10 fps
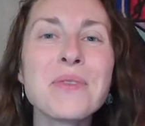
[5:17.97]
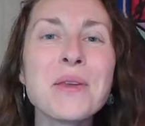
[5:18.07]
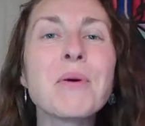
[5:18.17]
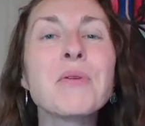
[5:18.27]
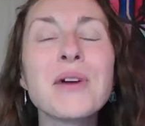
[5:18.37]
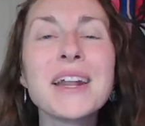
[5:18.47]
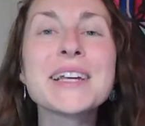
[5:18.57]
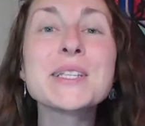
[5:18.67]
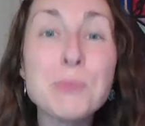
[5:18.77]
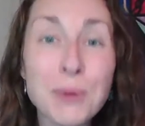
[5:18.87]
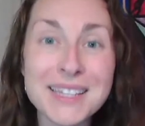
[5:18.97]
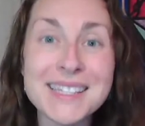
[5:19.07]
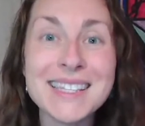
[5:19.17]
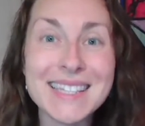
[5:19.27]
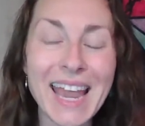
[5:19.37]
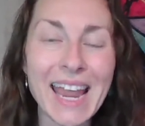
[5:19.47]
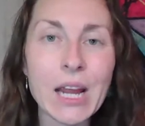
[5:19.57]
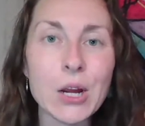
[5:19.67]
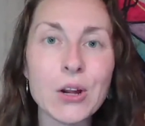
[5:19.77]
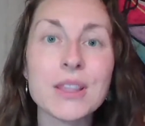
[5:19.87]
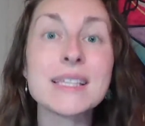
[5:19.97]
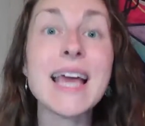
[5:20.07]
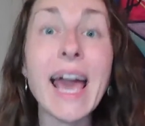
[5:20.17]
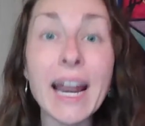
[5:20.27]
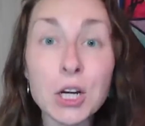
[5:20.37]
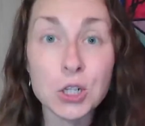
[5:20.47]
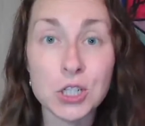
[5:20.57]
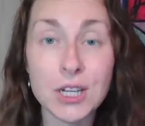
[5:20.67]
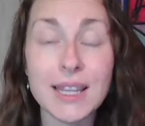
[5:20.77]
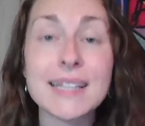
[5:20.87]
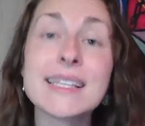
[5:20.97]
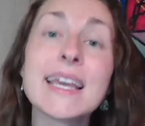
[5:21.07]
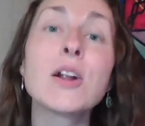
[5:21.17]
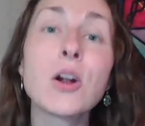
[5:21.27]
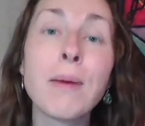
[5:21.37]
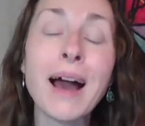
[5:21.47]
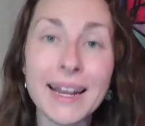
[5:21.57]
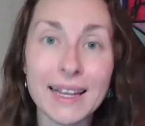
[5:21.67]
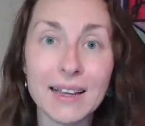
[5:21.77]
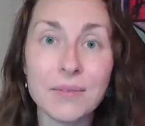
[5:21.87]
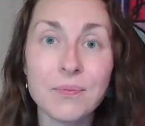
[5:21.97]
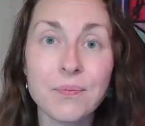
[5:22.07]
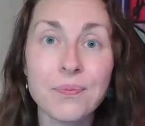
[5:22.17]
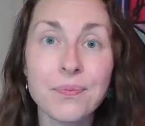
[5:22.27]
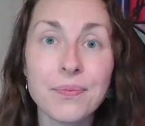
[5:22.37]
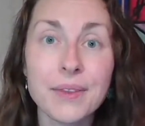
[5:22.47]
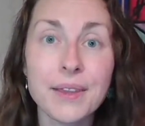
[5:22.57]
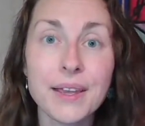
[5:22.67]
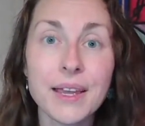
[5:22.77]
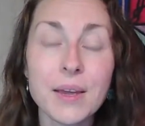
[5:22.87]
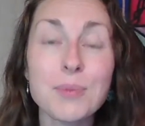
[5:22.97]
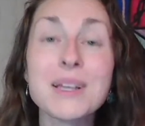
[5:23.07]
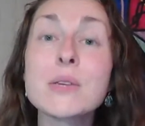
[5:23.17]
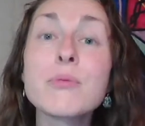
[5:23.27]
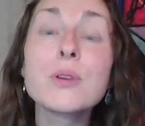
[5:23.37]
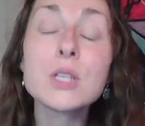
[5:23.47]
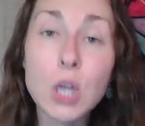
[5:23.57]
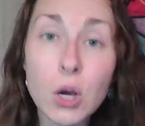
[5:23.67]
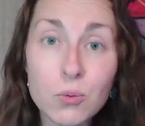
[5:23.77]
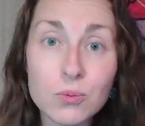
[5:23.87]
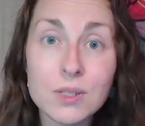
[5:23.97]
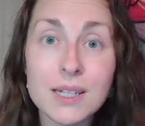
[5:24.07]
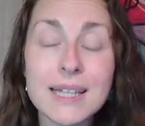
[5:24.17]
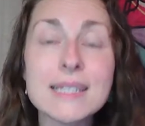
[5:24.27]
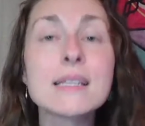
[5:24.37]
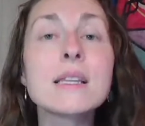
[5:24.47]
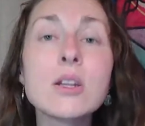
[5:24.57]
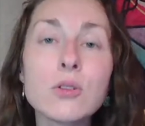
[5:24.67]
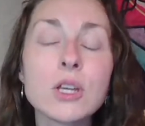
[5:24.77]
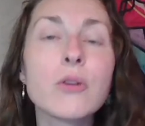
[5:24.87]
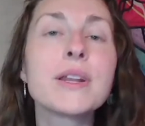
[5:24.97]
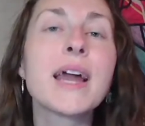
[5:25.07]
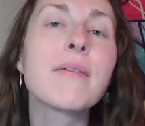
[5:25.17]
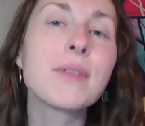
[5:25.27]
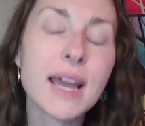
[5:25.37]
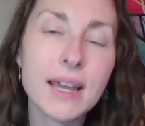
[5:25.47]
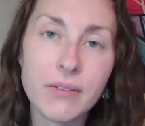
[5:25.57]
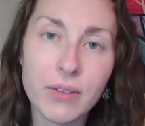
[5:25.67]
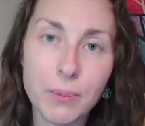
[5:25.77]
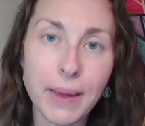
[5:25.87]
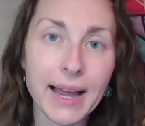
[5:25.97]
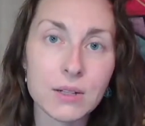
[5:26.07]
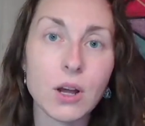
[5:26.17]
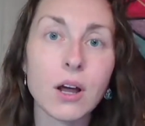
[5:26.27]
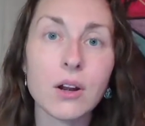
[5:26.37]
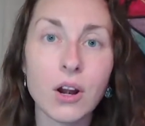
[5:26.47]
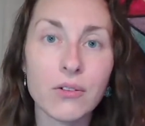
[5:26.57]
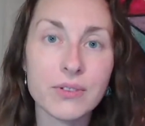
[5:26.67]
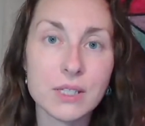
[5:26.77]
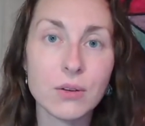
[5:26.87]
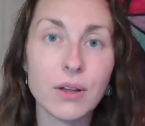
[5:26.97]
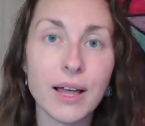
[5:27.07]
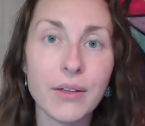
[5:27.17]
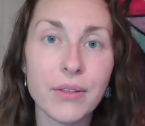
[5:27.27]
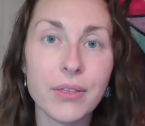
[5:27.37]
But we want to express this anger, this energy that's in our body. Because if we don't, it's literally going to have a negative impact on our physical health.